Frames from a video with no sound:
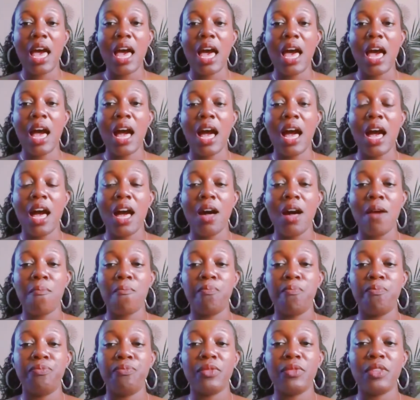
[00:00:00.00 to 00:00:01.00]

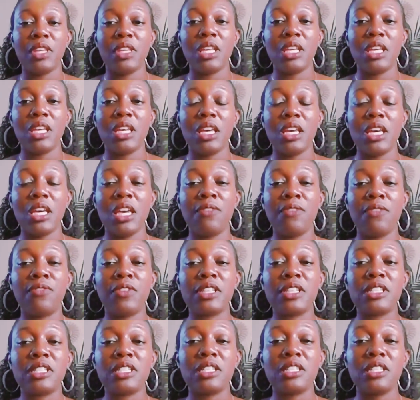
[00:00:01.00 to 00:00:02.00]
Um, if
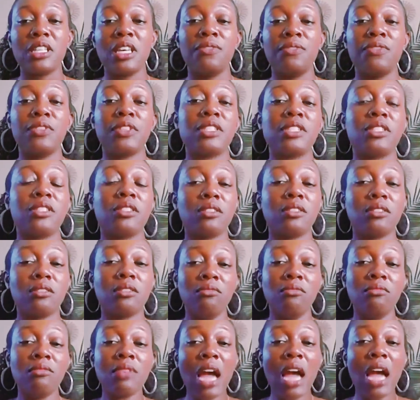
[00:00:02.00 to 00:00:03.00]
it's if it's
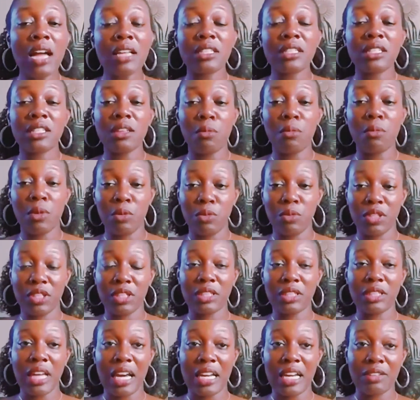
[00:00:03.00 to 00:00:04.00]
not someone with a
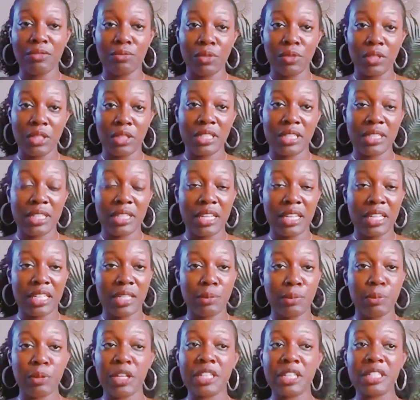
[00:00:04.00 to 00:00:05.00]
lot of real estate
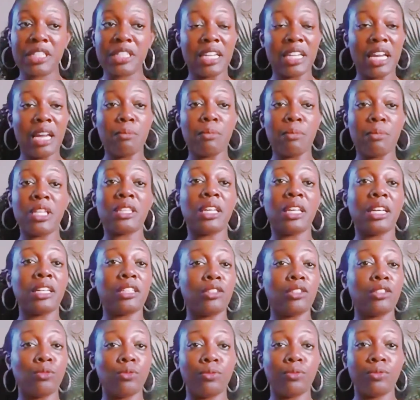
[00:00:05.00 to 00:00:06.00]
experience and i mean like
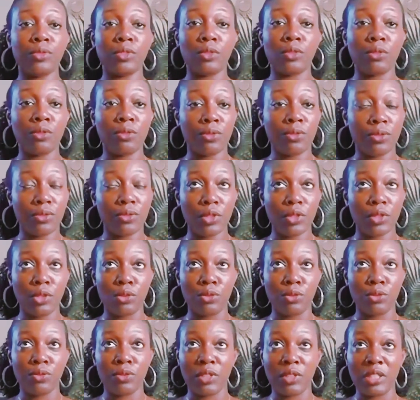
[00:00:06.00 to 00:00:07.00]
you you've
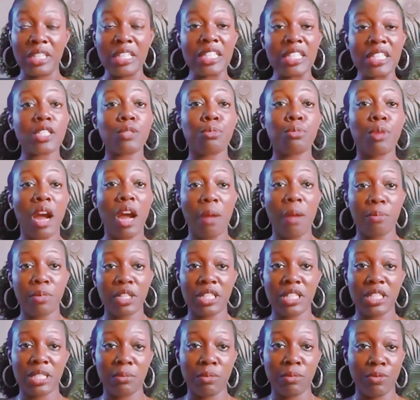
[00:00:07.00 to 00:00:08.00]
you've leased
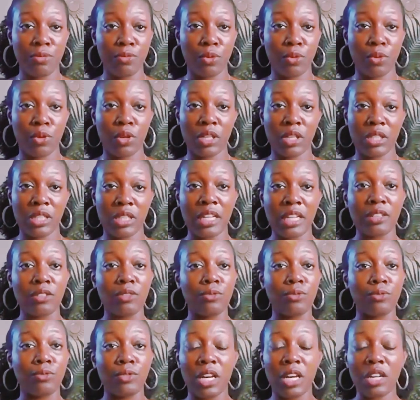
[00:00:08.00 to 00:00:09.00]
properties before like
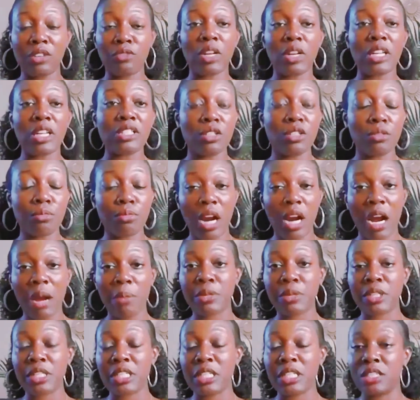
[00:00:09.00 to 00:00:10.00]
you've done rental
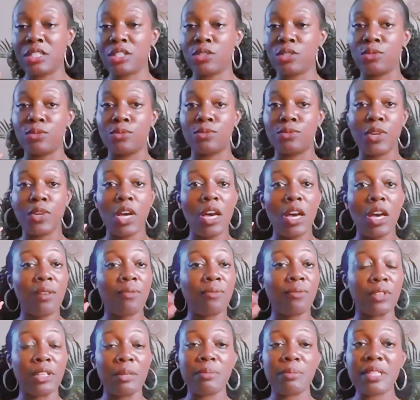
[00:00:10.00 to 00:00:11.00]
properties you've
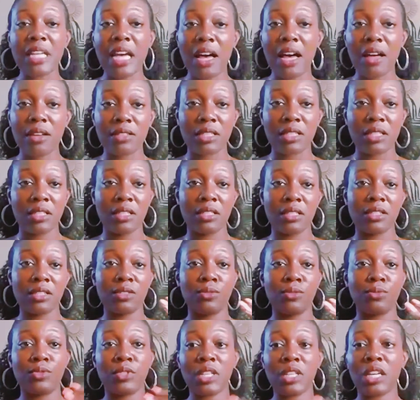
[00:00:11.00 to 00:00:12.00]
flipped houses
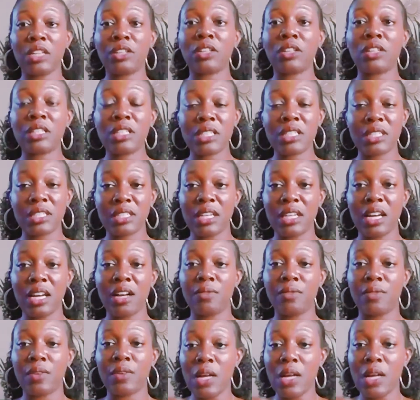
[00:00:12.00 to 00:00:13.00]
you've done all this
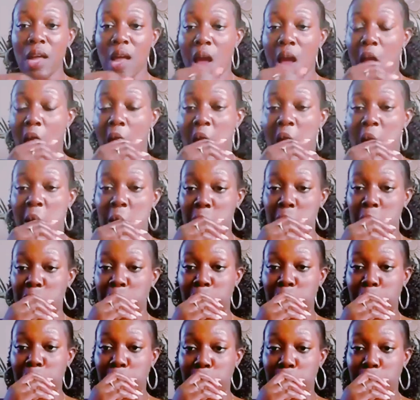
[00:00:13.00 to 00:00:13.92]
stuff um,